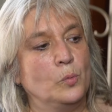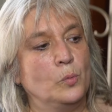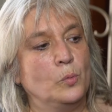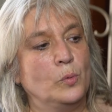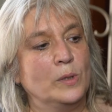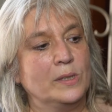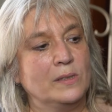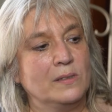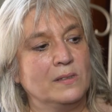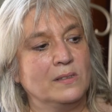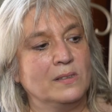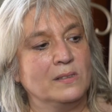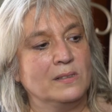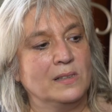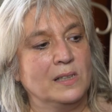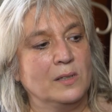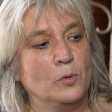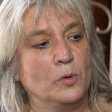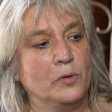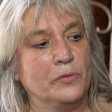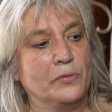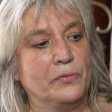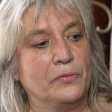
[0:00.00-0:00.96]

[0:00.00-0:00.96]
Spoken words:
what they were